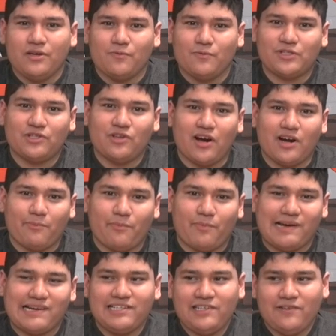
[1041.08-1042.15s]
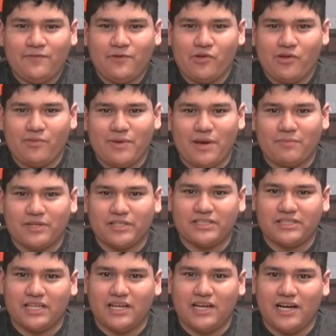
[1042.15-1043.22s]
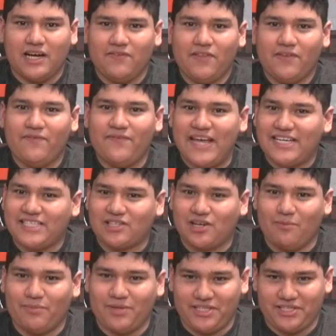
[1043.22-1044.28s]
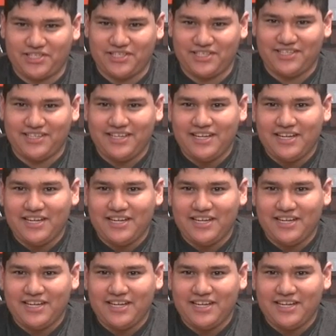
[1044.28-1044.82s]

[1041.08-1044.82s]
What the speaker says: We start by interviewing members of the vase competition.